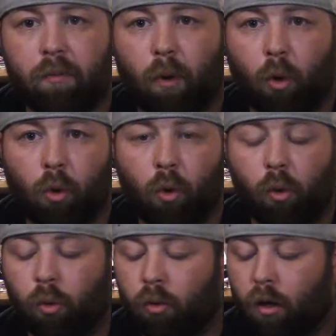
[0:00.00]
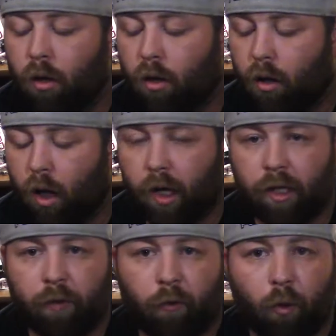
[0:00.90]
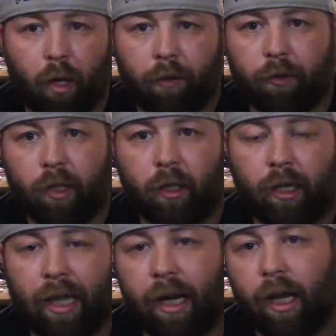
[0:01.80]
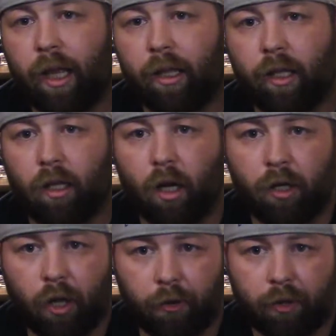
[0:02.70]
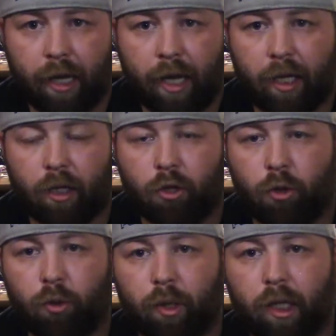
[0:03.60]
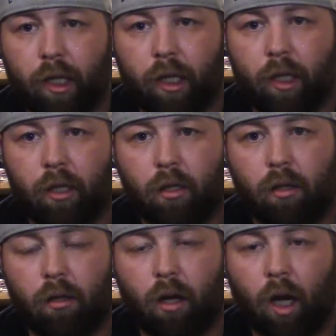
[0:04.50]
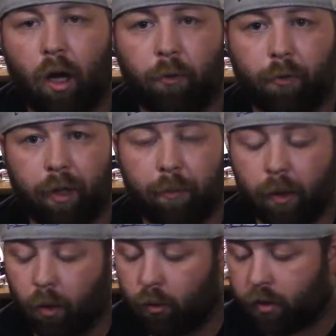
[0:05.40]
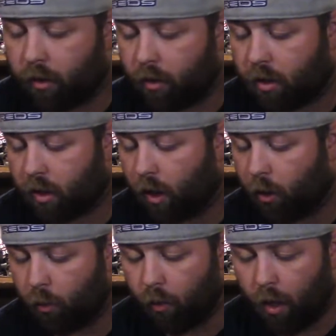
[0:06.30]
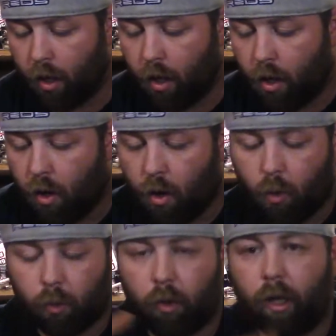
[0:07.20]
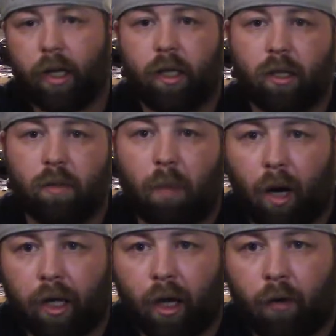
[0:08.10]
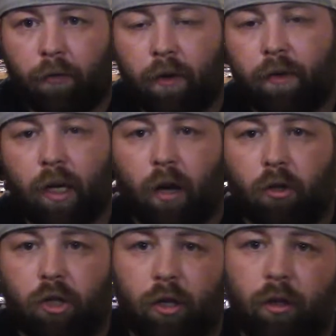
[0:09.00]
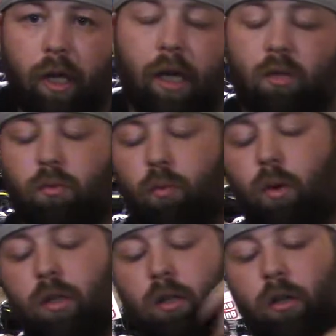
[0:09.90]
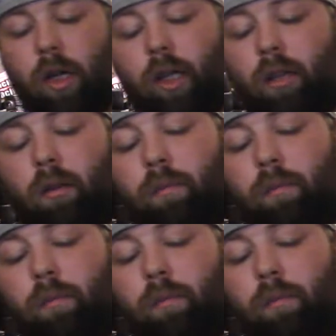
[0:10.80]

my oil, diff oil, everything like that, and then another day to get it rebuilt. So we'll go ahead and get this body off of it, and I'll show you guys what's underneath.